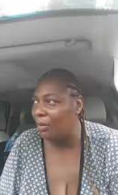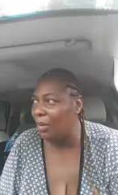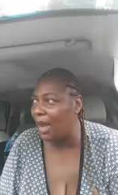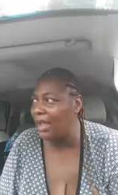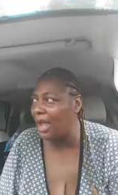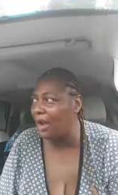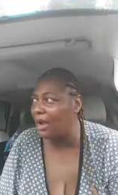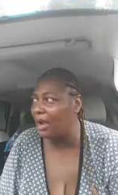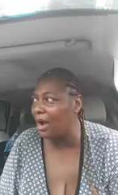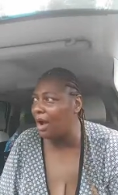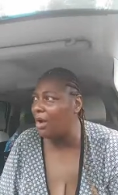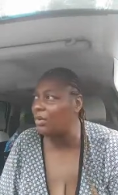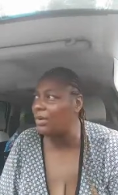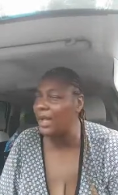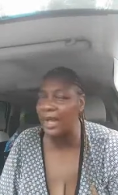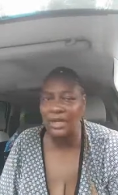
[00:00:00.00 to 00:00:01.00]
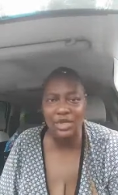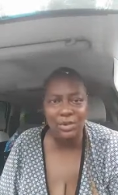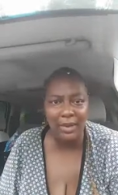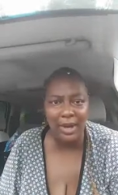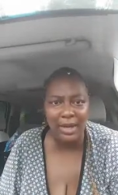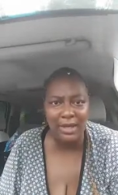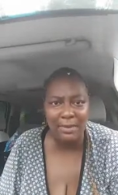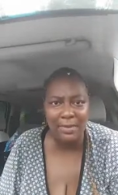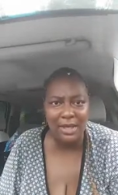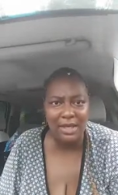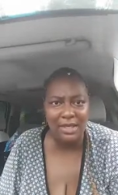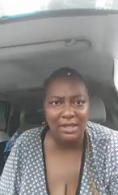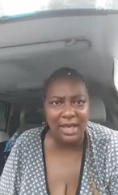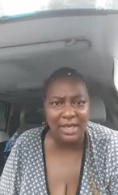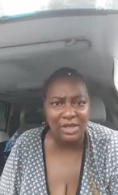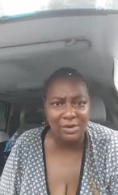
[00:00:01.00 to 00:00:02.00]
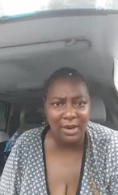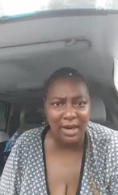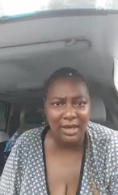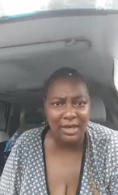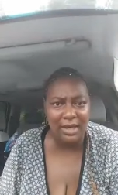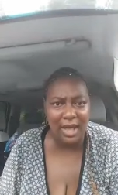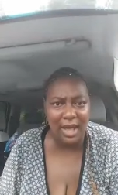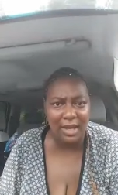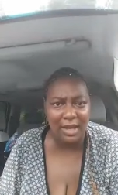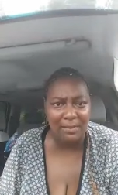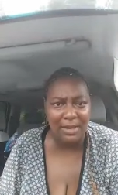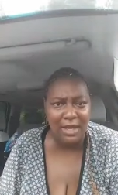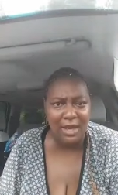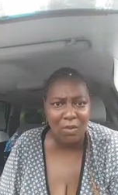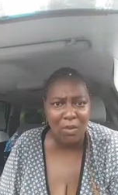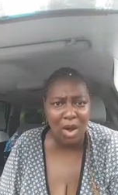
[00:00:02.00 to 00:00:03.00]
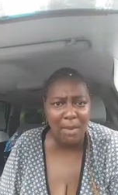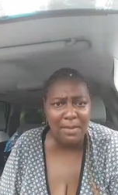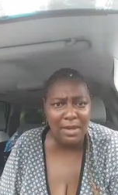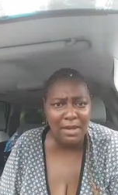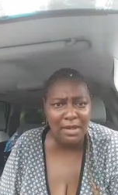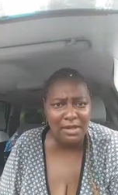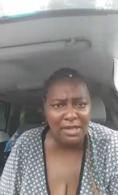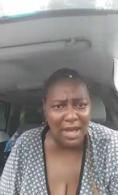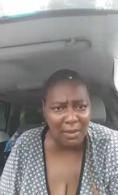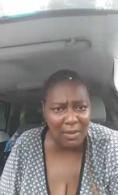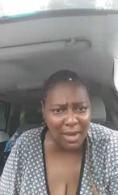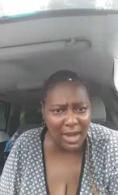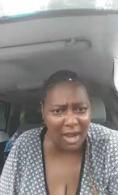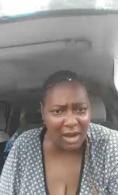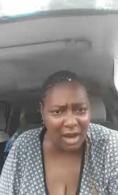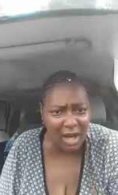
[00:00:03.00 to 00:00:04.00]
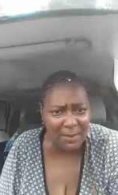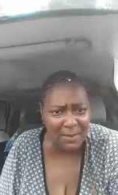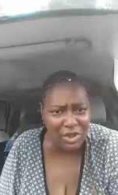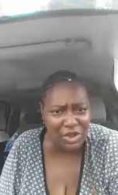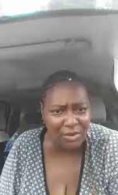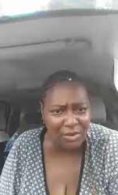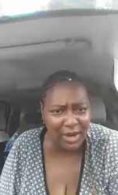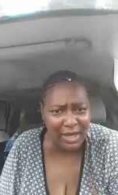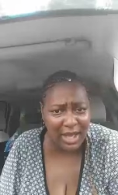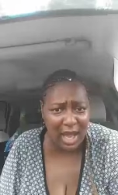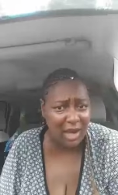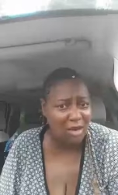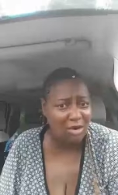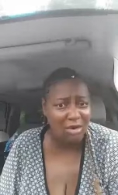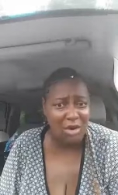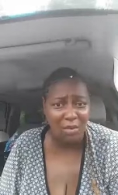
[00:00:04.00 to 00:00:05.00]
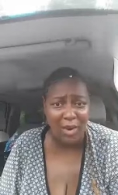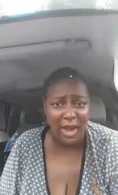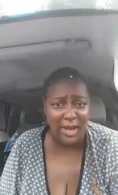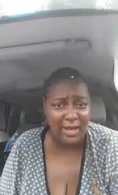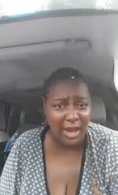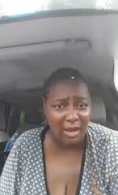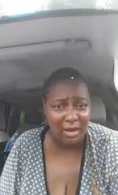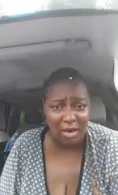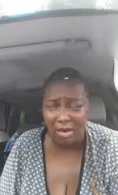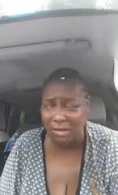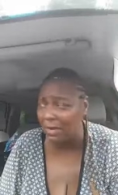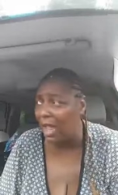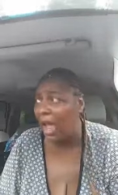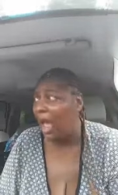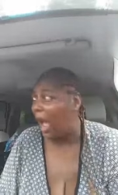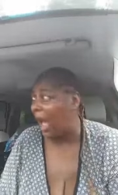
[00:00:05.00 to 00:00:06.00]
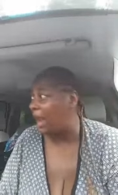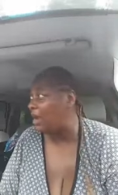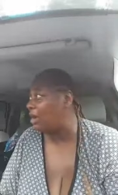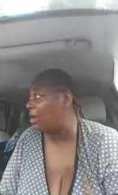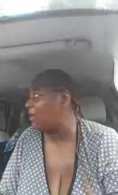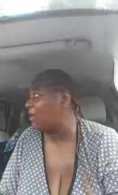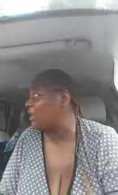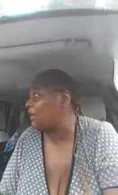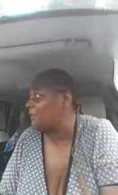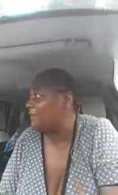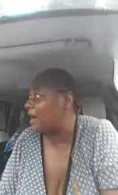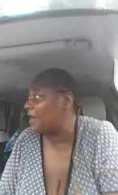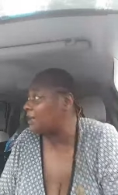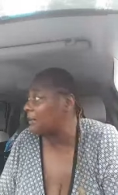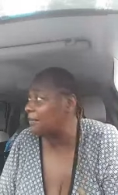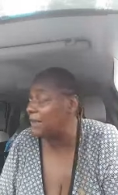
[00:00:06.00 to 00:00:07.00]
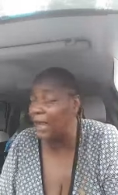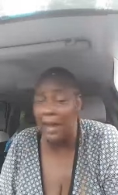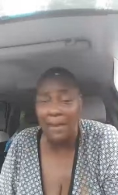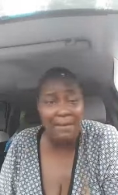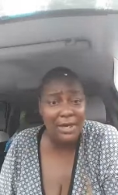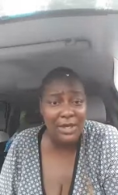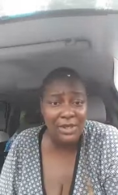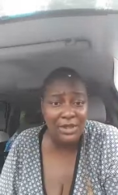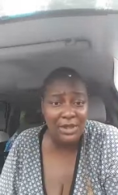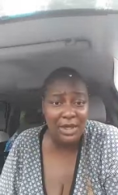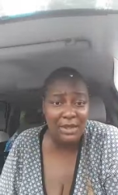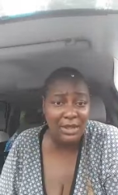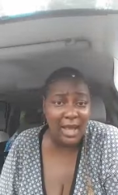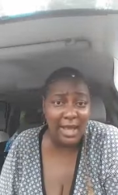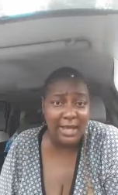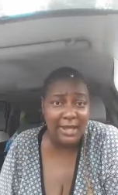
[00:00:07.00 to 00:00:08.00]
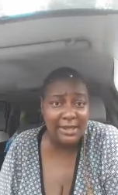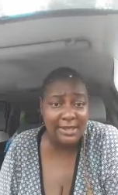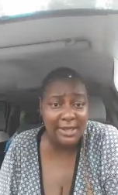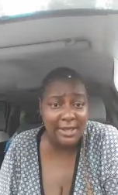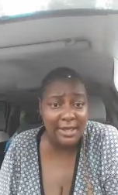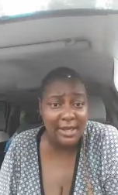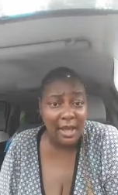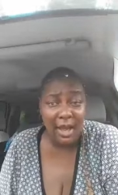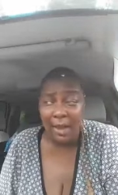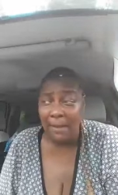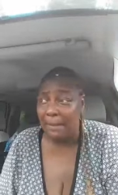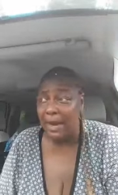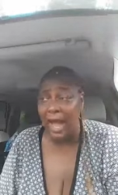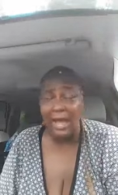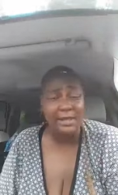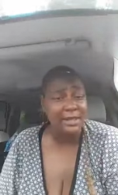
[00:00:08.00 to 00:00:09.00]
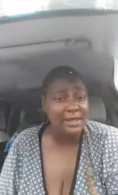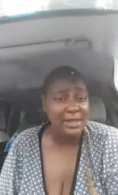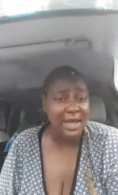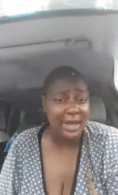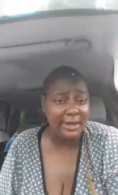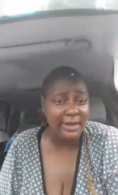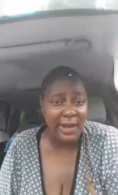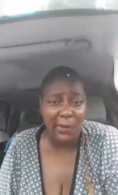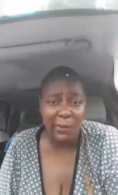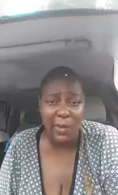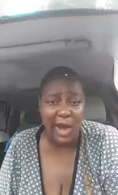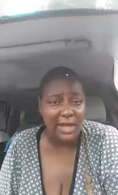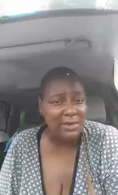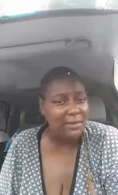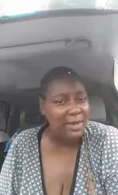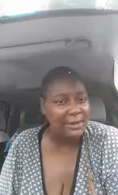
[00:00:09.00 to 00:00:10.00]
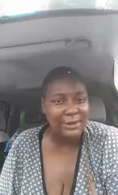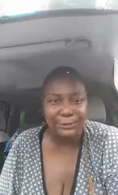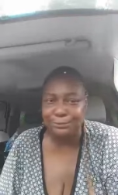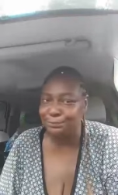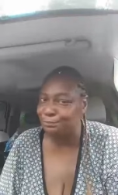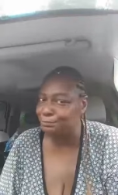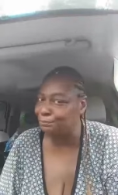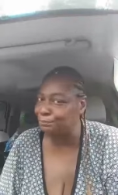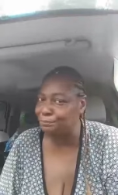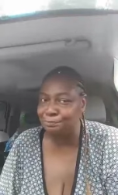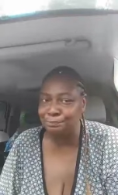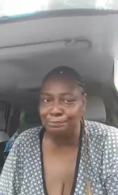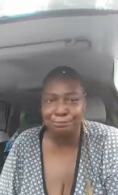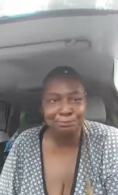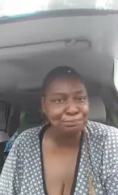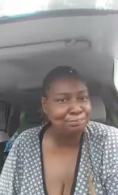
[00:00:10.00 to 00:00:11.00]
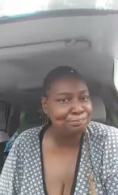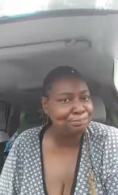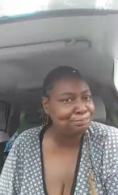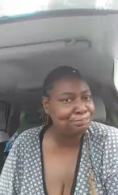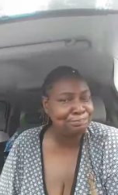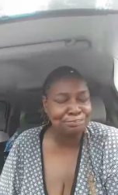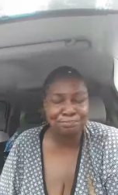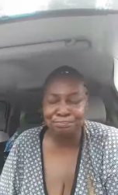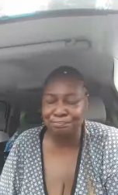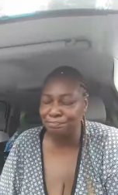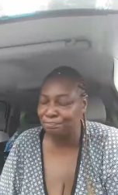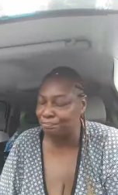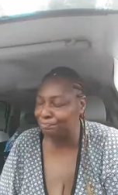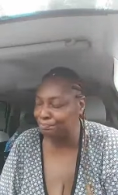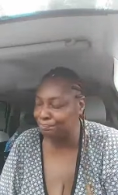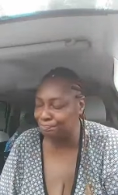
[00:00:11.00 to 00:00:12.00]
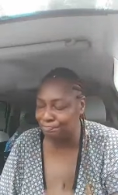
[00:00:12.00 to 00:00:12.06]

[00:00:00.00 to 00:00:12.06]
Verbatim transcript: Why y'all call, oh, they're training because they training how to be a woman? Is that why y'all call him a trainee? I don't know why y'all call him. I don't know what the fuck them damn he, she things is, but I just sat there and watched I said, mm, mm, mm.